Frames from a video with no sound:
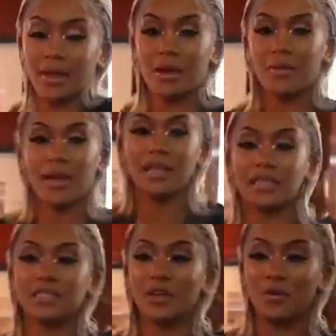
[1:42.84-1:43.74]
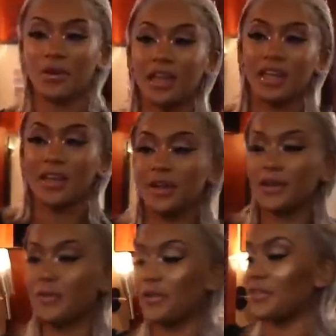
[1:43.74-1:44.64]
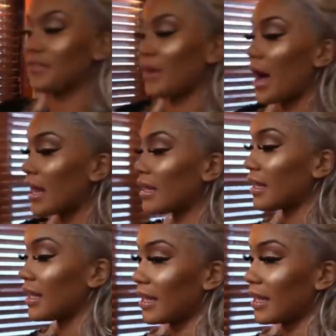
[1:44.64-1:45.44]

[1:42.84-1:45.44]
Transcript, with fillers: All right, so we're here. We're finally